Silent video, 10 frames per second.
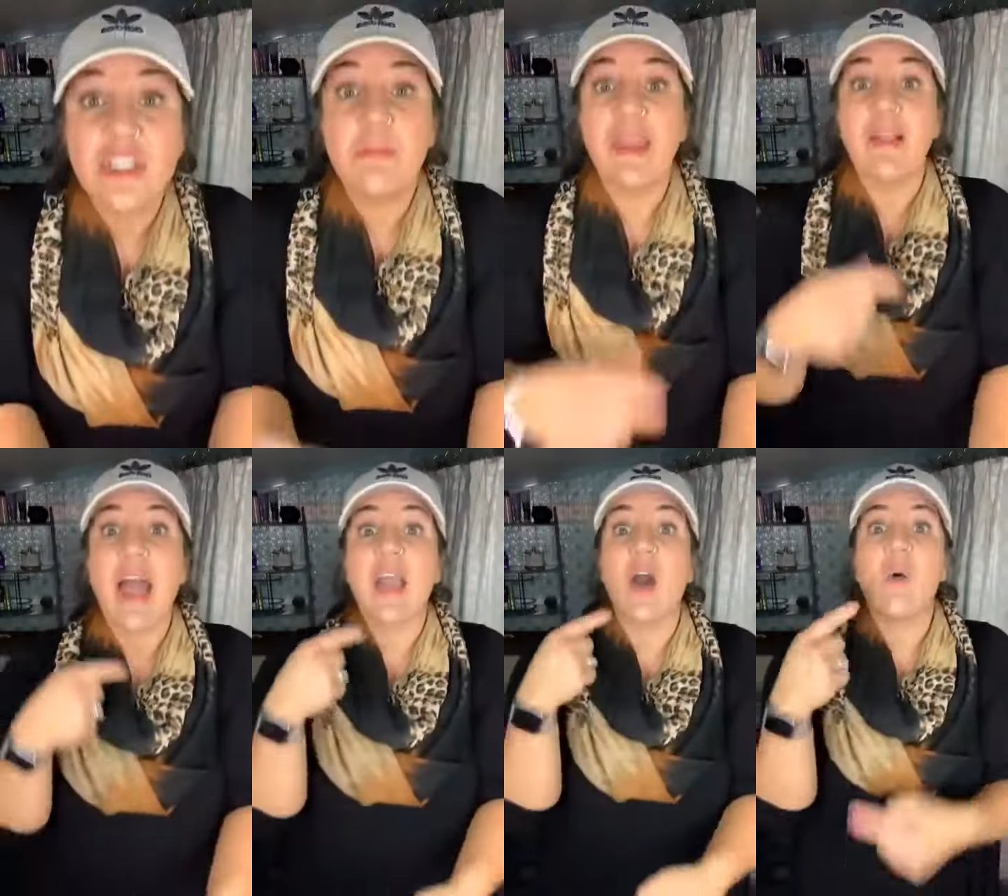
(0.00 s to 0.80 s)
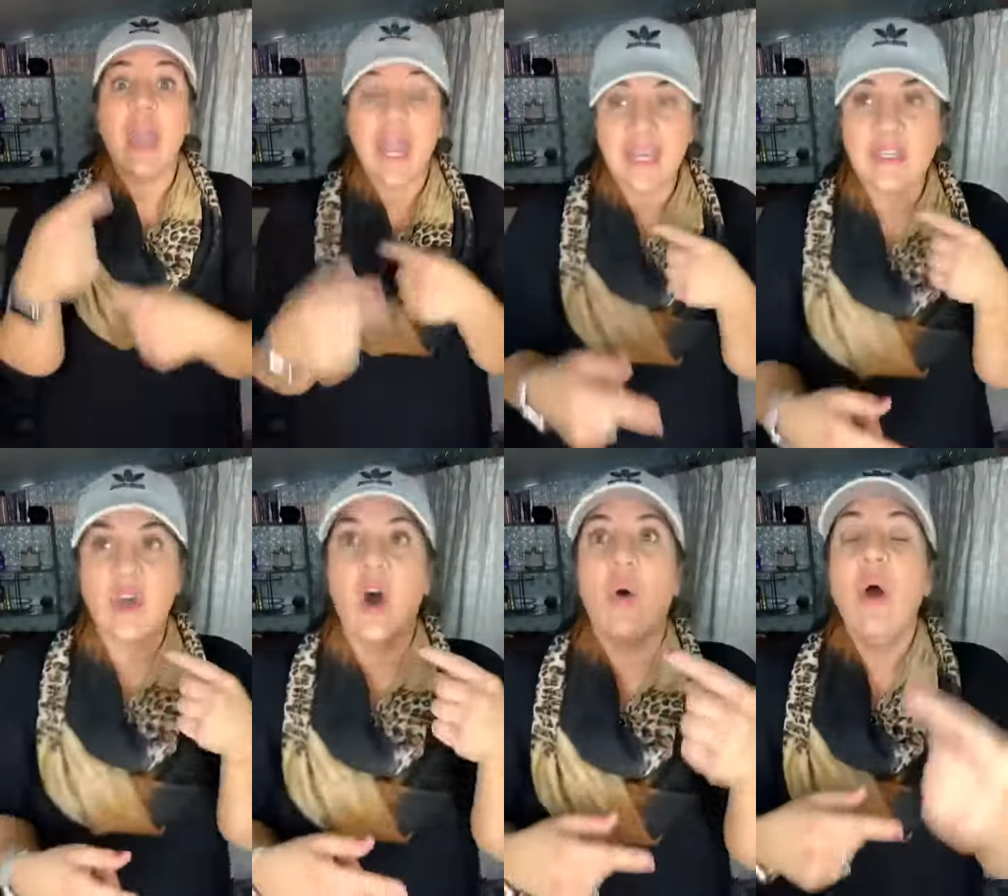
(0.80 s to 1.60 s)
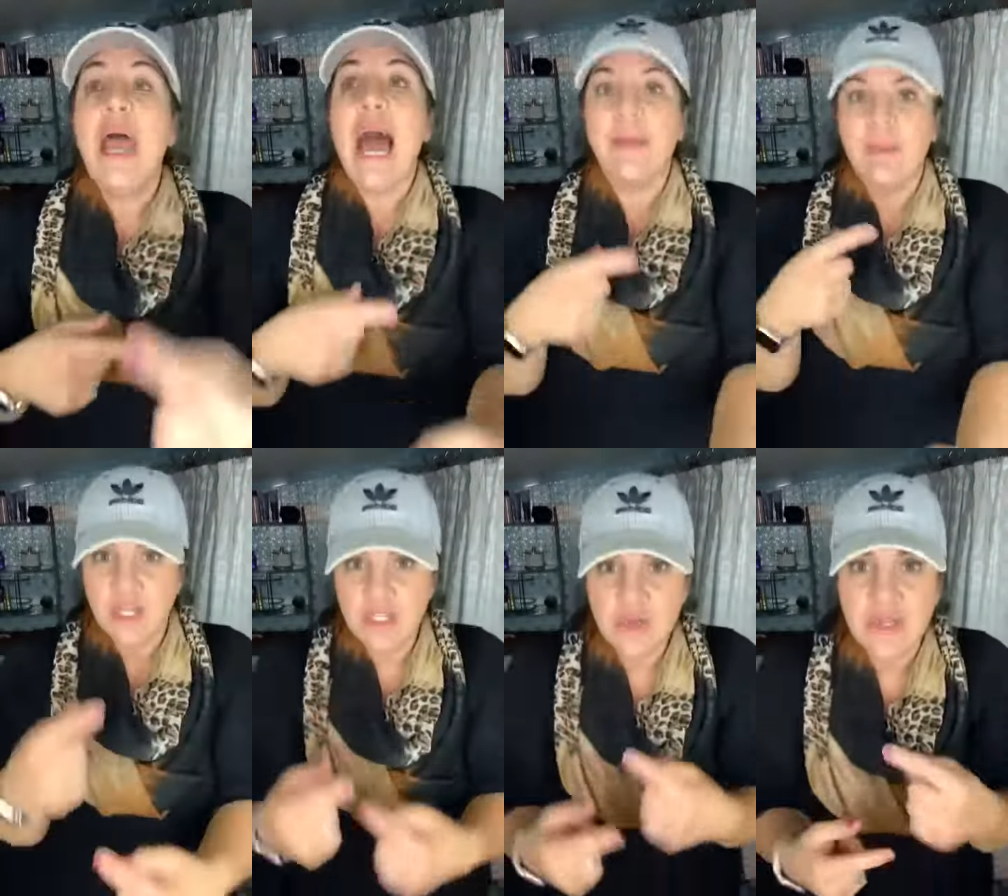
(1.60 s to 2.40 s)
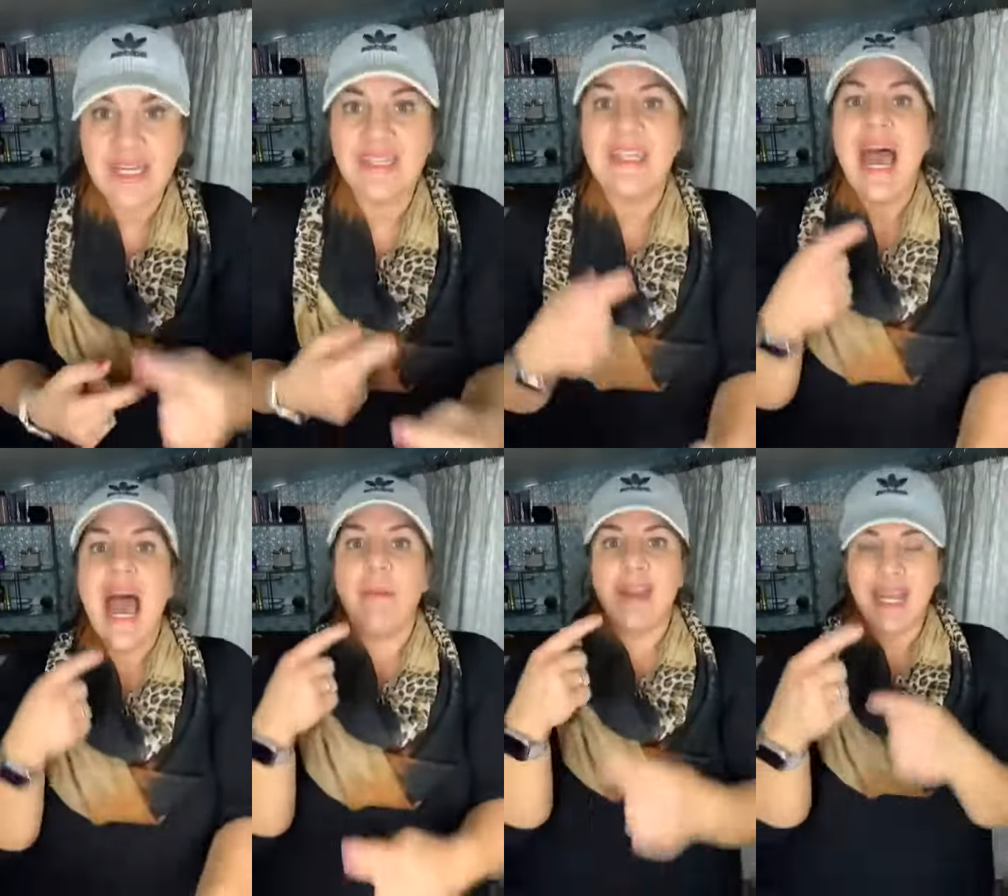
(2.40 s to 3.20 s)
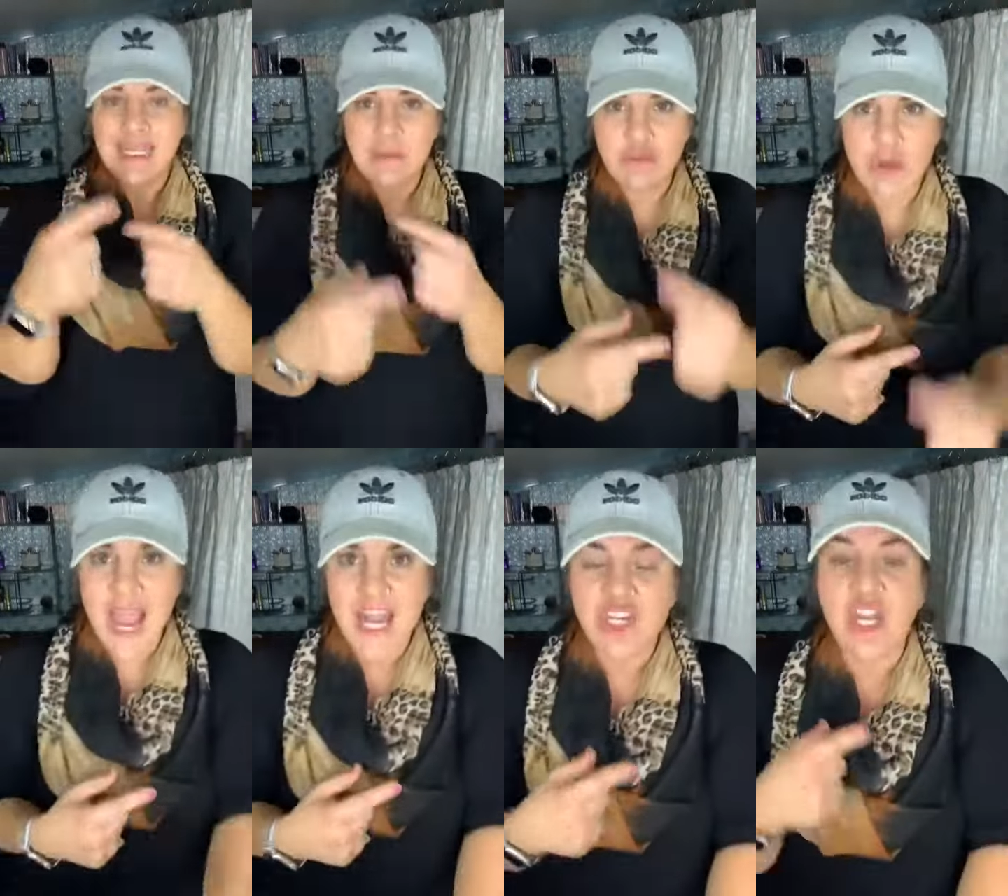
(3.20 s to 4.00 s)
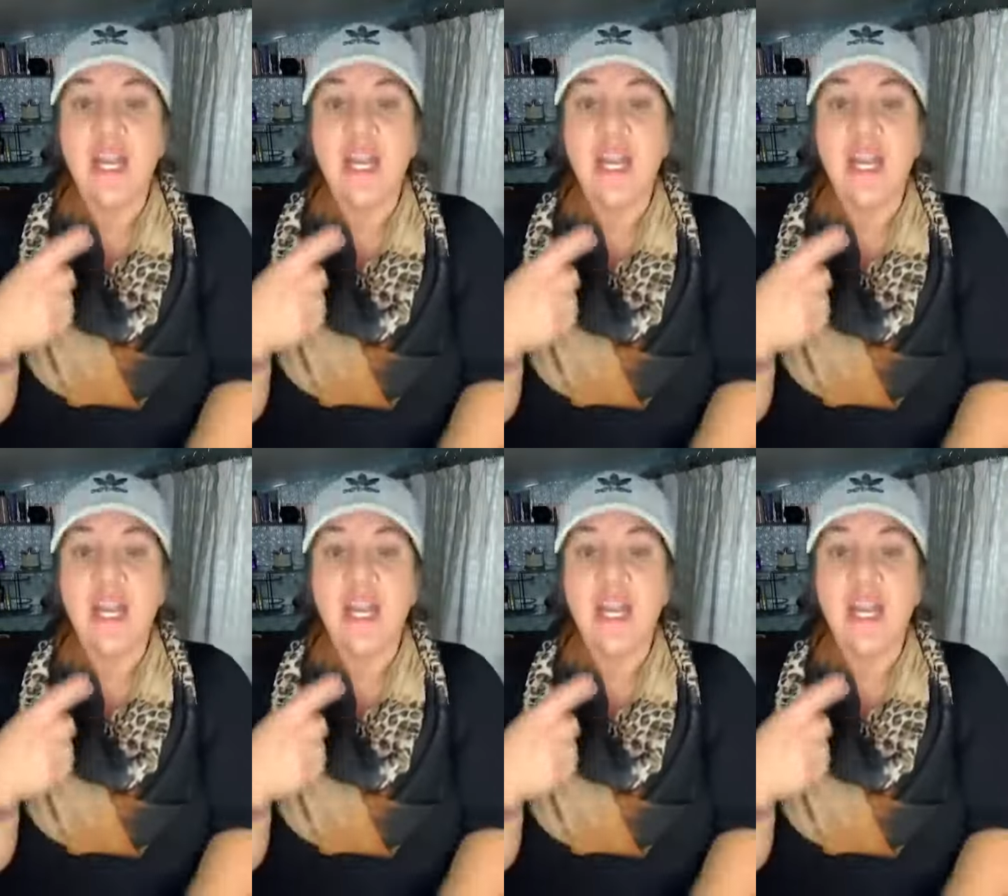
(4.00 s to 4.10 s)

be like, okay, so I'm going to do this. I'm going to get some traction.